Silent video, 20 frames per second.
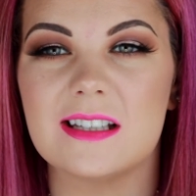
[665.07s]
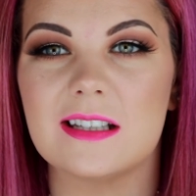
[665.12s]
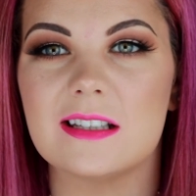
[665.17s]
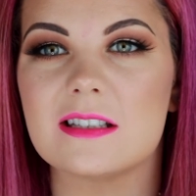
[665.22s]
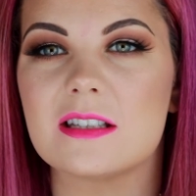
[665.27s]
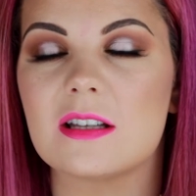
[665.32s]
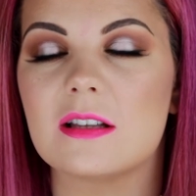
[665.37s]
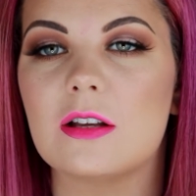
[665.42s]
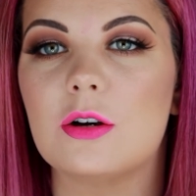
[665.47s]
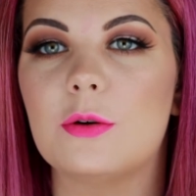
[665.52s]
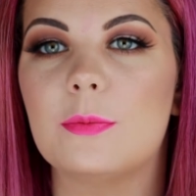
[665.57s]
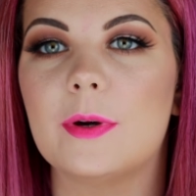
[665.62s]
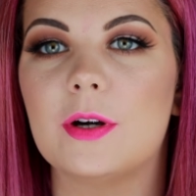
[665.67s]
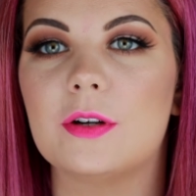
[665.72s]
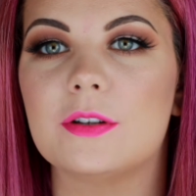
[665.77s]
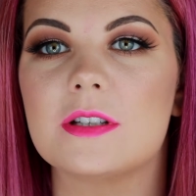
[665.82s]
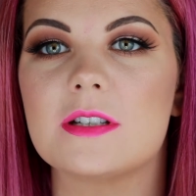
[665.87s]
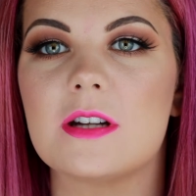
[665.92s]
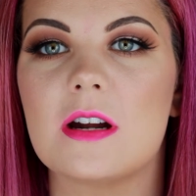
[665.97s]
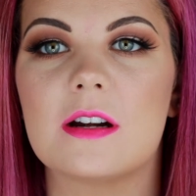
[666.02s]
It's a little bit
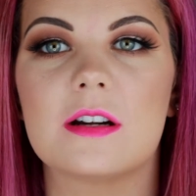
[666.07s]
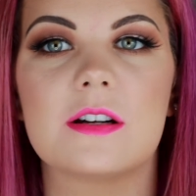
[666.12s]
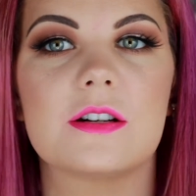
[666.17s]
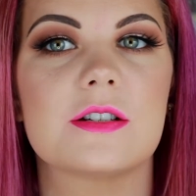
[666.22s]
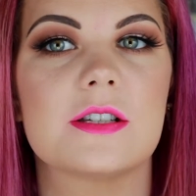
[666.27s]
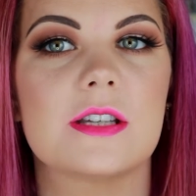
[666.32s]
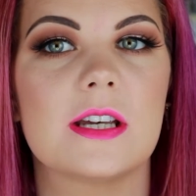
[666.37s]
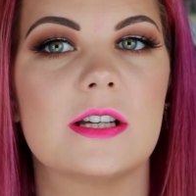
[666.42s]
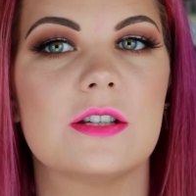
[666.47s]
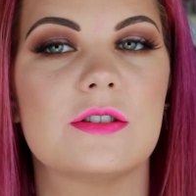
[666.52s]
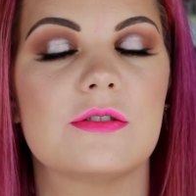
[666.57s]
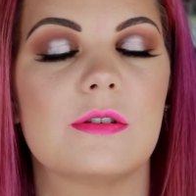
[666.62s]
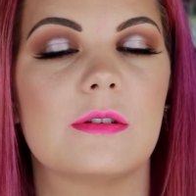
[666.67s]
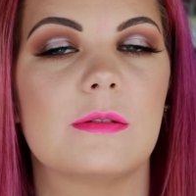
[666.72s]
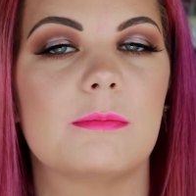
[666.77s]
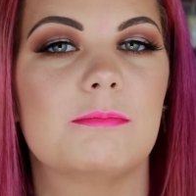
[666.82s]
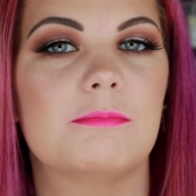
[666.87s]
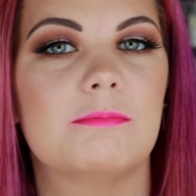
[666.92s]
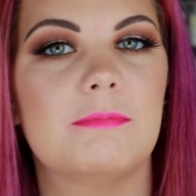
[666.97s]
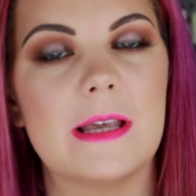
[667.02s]
on the darker side, so
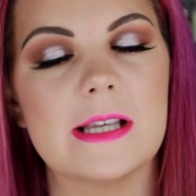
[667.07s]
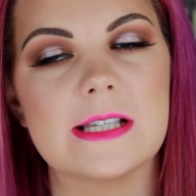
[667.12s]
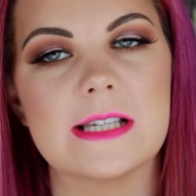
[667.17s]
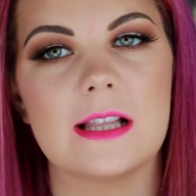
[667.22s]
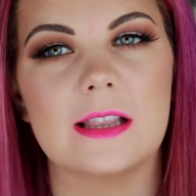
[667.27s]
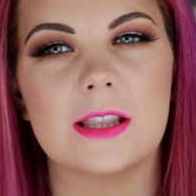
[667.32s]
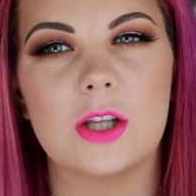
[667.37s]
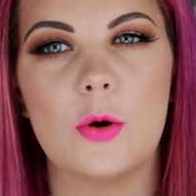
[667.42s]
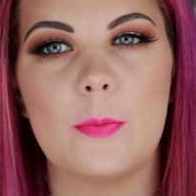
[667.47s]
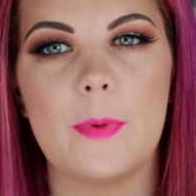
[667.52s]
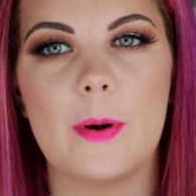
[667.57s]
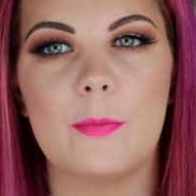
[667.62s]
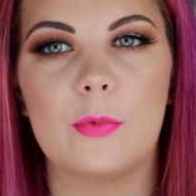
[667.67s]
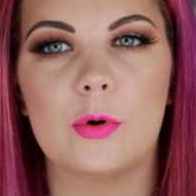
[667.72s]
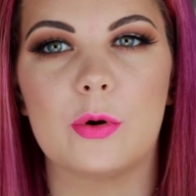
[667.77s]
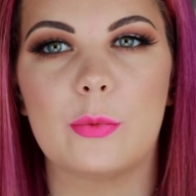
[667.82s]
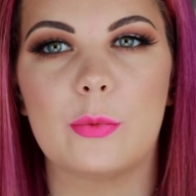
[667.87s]
it makes it a little bit more